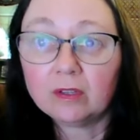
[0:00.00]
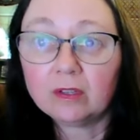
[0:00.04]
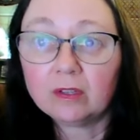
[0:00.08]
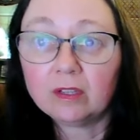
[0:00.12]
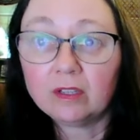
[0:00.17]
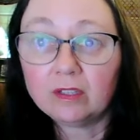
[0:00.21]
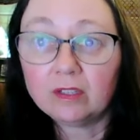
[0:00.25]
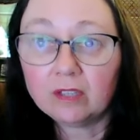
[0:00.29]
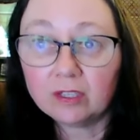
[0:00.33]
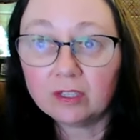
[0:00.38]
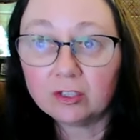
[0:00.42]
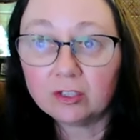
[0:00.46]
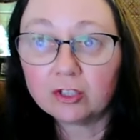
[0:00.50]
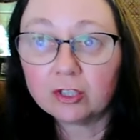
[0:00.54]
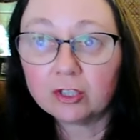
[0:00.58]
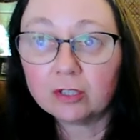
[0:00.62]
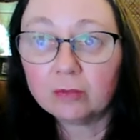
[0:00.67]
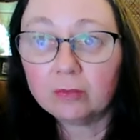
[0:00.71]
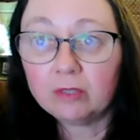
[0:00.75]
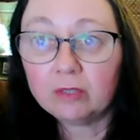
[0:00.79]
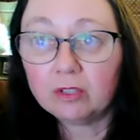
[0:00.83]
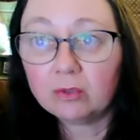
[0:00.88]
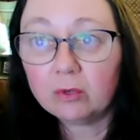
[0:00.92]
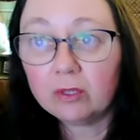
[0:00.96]
The
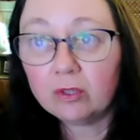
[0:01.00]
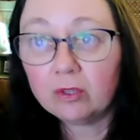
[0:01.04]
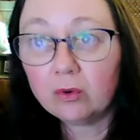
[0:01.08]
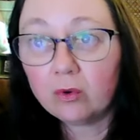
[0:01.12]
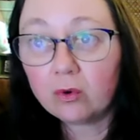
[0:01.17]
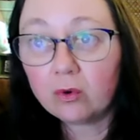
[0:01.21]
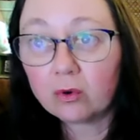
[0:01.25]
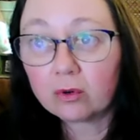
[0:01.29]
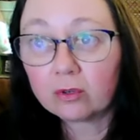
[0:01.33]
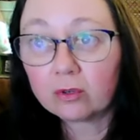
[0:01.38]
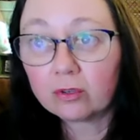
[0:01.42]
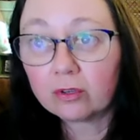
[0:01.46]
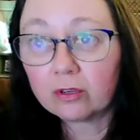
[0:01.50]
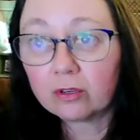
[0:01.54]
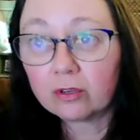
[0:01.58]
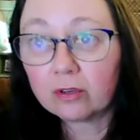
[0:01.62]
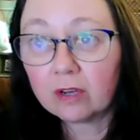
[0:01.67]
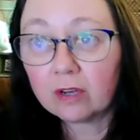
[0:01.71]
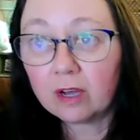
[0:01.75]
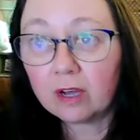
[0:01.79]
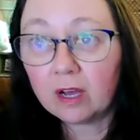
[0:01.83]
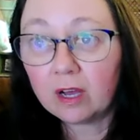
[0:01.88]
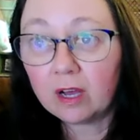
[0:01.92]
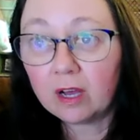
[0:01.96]
tension between order
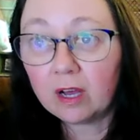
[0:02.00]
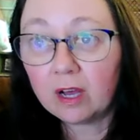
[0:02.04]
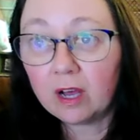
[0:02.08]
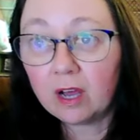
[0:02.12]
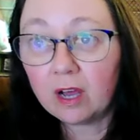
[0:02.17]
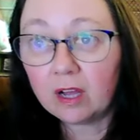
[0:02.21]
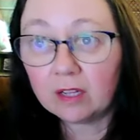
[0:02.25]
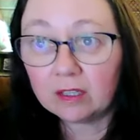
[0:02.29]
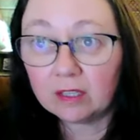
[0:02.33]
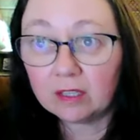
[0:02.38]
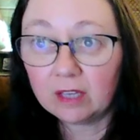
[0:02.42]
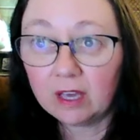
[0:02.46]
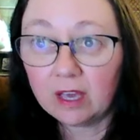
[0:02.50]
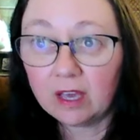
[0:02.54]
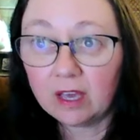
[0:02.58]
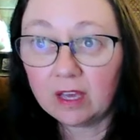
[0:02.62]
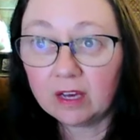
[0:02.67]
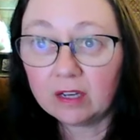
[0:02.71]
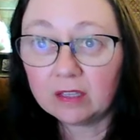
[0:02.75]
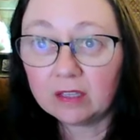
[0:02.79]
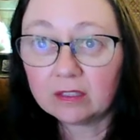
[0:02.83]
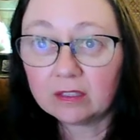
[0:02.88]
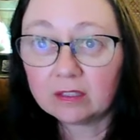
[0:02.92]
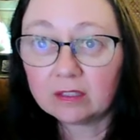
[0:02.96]
and
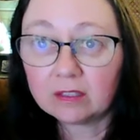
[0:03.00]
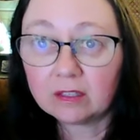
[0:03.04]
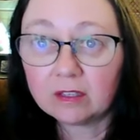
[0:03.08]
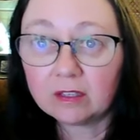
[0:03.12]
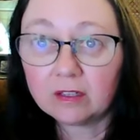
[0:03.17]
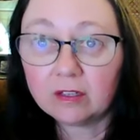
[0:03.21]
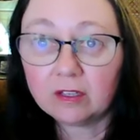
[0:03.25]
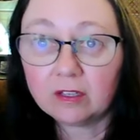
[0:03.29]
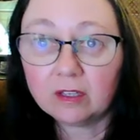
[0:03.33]
chaos,